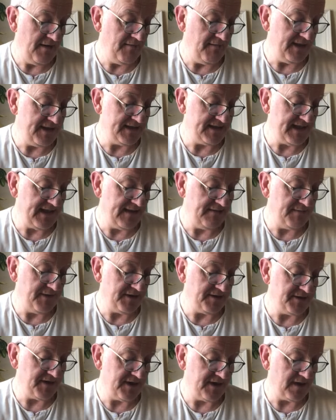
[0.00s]
maintained by
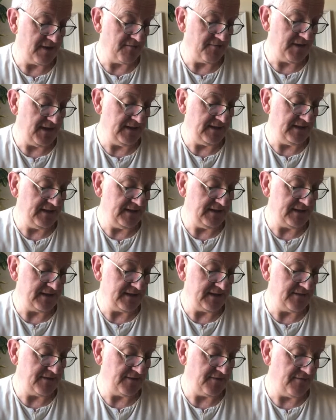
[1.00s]
Chanaka Pandit,
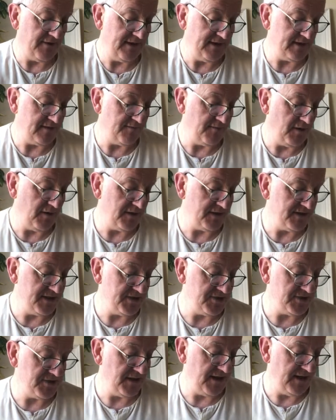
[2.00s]
the great
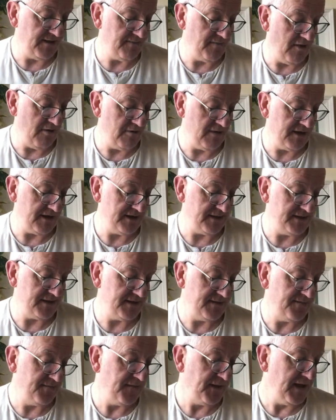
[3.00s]
politician and moralist,
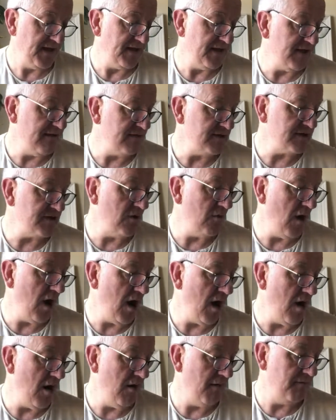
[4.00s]
there is no
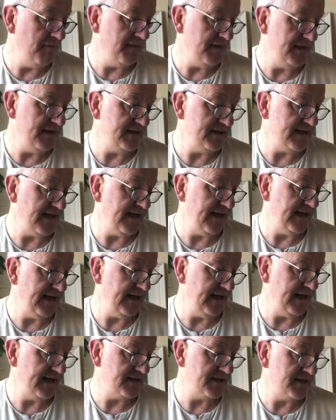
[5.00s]
harm in
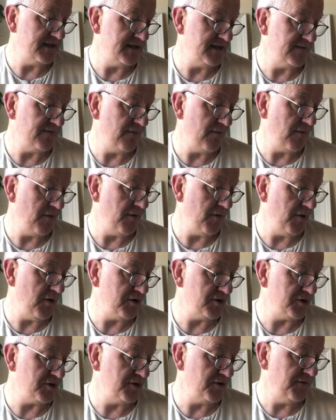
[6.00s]
taking lessons from a
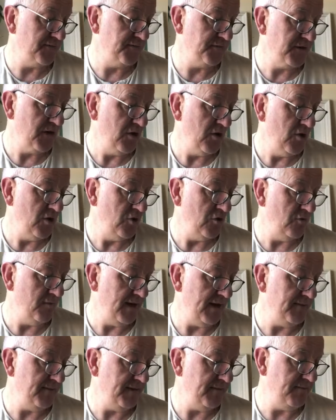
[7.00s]
person who
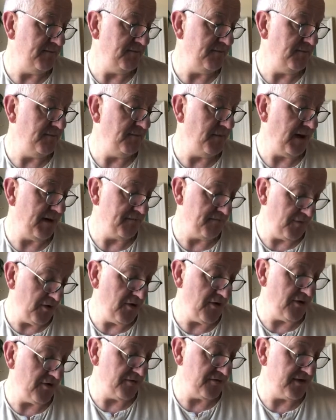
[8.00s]
may be by
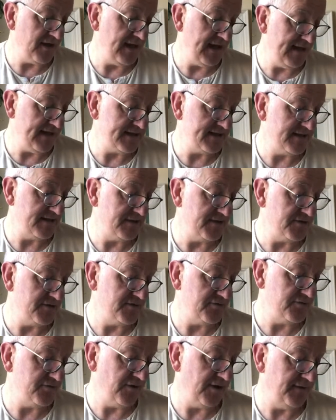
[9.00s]
birth less than a
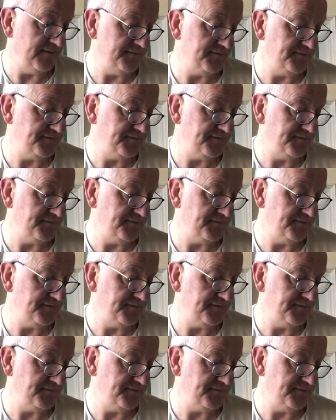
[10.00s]
Sudra.